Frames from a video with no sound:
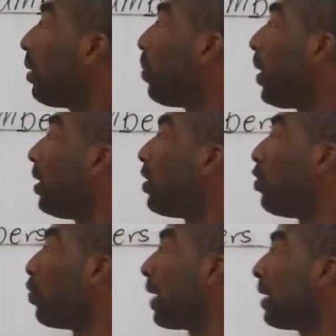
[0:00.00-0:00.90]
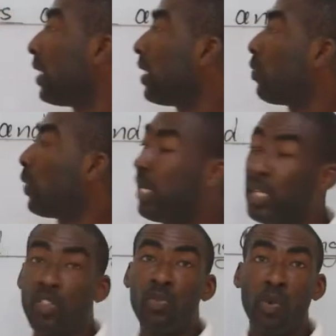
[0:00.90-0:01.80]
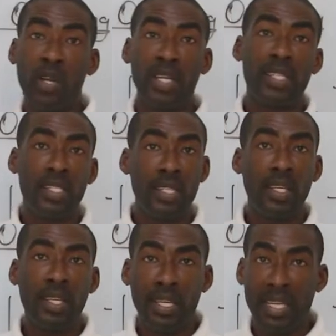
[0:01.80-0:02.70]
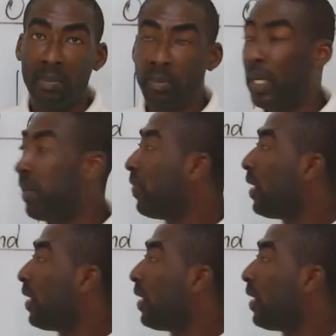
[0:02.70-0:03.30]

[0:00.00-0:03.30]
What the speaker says: means you are dealing with the smallest number,